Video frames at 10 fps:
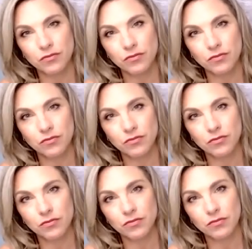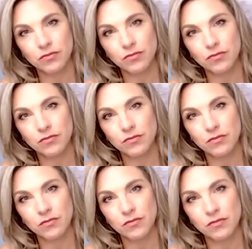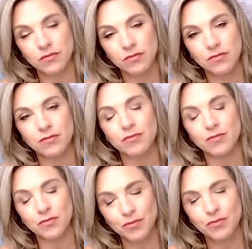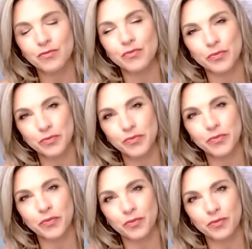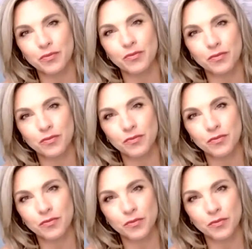(not speaking)